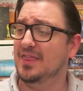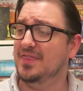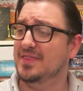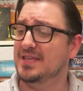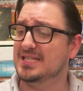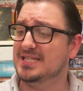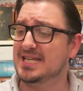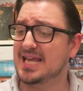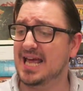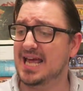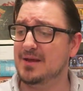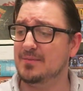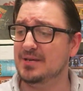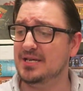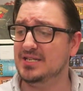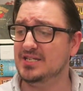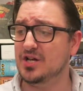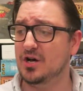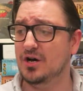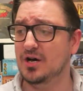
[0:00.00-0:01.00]
This game
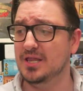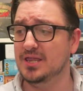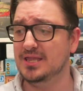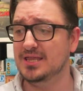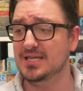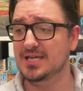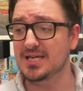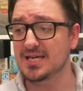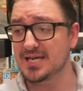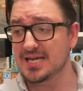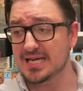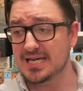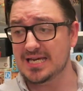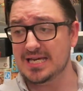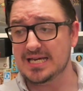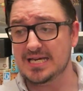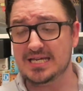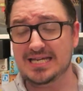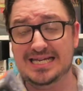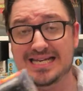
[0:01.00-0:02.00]
is on
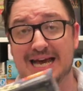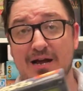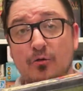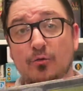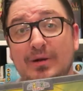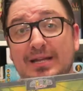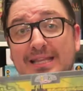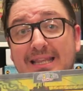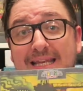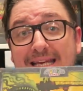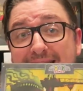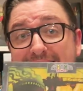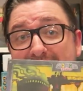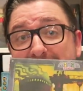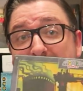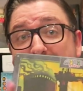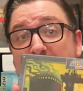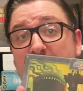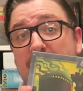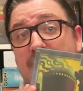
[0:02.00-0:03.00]
the get rid
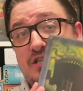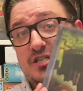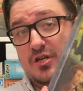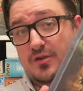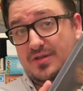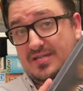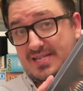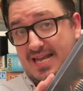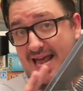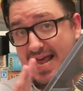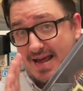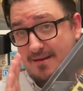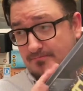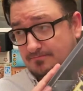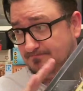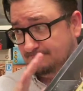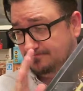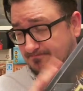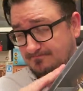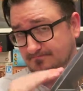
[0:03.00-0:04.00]
list. So this game
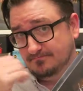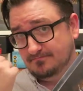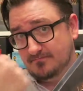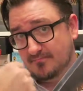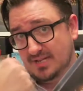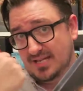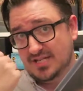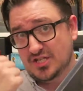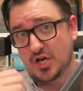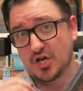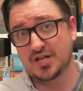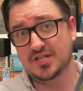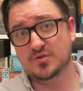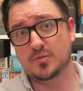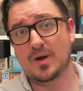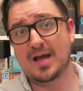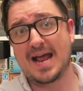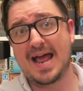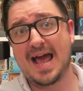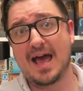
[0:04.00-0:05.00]
is on its
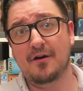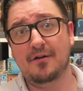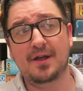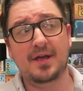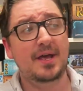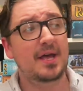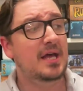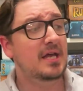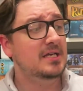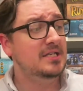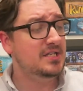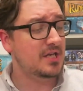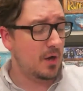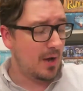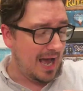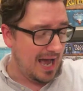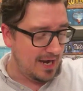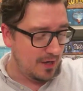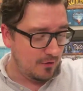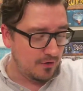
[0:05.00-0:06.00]
way out. So
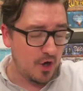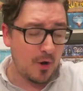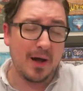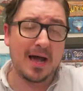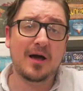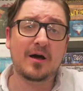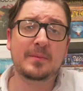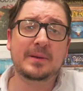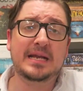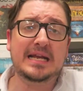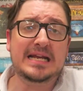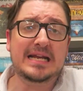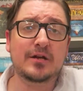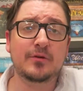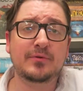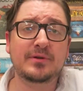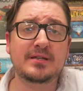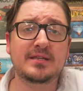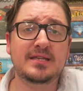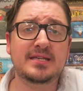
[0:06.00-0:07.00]
I don't know how I'm gonna get
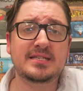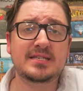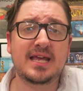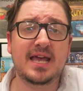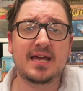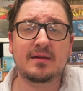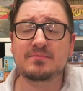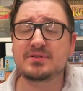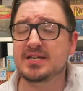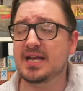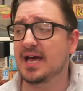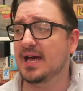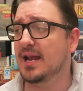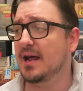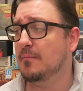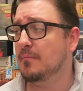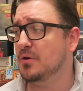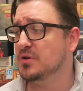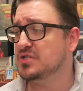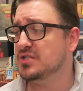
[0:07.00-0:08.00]
rid of these games yet.
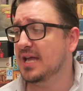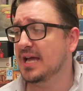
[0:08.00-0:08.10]
I'm most